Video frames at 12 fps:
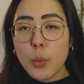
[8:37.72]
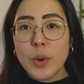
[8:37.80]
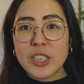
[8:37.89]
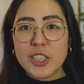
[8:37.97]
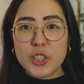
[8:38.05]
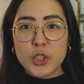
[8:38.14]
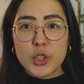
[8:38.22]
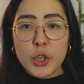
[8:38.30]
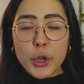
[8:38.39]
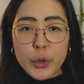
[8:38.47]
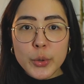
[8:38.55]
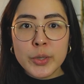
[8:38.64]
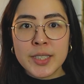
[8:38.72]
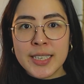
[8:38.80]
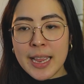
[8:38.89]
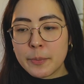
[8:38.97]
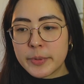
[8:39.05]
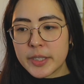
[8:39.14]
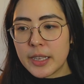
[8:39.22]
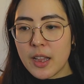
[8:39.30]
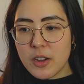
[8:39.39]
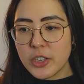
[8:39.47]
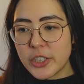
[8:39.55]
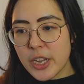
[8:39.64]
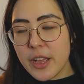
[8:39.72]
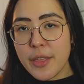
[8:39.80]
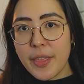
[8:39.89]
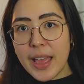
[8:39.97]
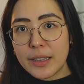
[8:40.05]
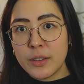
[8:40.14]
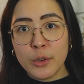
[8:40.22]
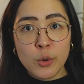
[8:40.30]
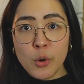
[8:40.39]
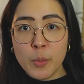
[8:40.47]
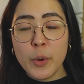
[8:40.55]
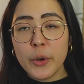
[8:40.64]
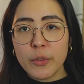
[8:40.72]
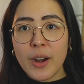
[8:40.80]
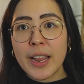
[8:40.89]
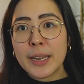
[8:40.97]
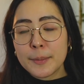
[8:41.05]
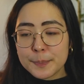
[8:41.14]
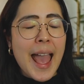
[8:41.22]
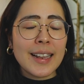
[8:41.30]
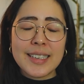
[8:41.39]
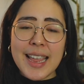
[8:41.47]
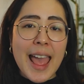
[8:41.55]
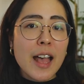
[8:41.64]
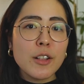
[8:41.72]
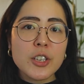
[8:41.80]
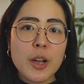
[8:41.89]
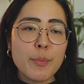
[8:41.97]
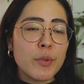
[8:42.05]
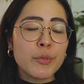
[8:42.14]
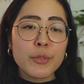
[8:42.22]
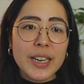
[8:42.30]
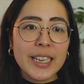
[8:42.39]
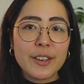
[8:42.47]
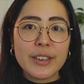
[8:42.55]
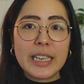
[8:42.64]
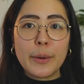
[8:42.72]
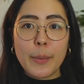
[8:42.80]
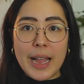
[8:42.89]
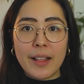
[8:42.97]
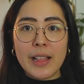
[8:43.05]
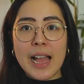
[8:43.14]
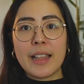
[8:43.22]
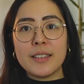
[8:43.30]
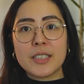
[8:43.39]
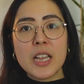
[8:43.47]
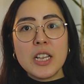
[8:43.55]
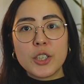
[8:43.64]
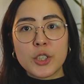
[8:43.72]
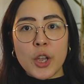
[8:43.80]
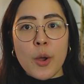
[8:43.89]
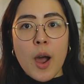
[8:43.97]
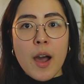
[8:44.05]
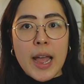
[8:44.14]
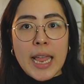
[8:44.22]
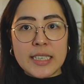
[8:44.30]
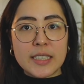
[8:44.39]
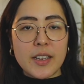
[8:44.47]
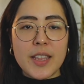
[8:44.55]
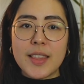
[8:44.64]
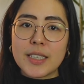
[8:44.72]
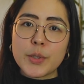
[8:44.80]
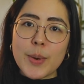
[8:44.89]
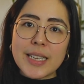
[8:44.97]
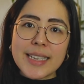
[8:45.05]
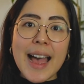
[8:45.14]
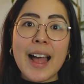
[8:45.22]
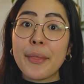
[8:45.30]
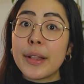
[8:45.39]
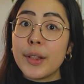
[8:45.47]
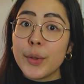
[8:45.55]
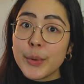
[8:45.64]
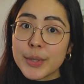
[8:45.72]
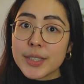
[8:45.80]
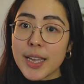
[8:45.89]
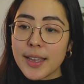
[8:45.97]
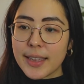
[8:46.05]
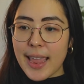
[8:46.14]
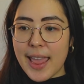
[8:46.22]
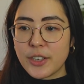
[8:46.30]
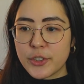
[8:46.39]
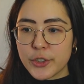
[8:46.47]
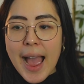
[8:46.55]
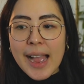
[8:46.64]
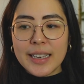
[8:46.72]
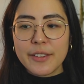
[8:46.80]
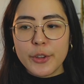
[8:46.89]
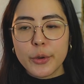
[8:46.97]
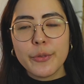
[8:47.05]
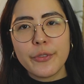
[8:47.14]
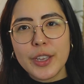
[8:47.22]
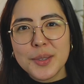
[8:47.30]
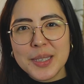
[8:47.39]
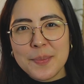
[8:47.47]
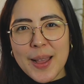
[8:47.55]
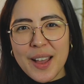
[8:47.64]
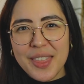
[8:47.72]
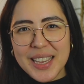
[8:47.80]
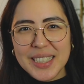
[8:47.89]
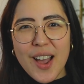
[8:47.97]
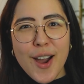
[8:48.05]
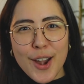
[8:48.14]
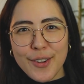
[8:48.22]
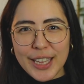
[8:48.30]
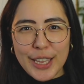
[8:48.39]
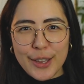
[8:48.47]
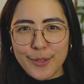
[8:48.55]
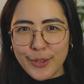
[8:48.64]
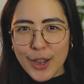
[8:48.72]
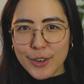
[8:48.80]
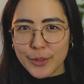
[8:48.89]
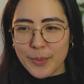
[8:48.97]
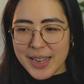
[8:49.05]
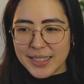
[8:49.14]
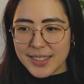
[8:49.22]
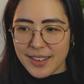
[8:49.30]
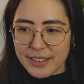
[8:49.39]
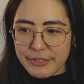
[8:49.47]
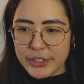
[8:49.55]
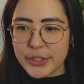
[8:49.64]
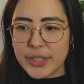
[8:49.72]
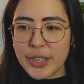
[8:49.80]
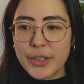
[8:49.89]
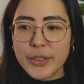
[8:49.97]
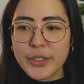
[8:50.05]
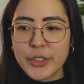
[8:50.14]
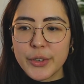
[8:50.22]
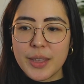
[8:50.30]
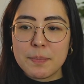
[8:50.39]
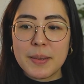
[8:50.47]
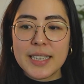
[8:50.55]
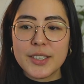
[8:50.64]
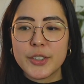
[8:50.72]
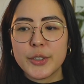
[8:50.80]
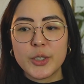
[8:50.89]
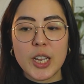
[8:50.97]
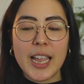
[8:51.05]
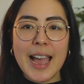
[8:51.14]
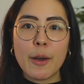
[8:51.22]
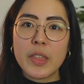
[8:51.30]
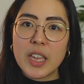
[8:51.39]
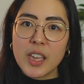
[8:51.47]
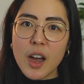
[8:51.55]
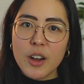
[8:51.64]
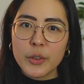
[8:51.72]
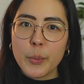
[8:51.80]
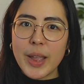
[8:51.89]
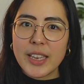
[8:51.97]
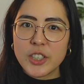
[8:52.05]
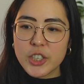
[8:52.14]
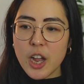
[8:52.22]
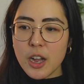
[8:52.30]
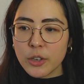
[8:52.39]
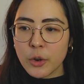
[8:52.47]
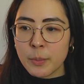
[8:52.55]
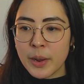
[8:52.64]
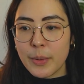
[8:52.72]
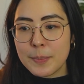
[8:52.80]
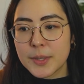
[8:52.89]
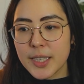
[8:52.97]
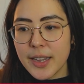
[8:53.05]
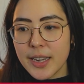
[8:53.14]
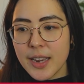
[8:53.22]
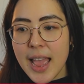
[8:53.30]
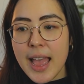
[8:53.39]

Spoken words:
which is 2 steps larger than normal, right? And it held up really, really well. And so I designed this sweater at the looser gauge. And if you're confused about this hierarchy of yarn weights that I've just alluded to, then please do check out the yarn weight chart on my website.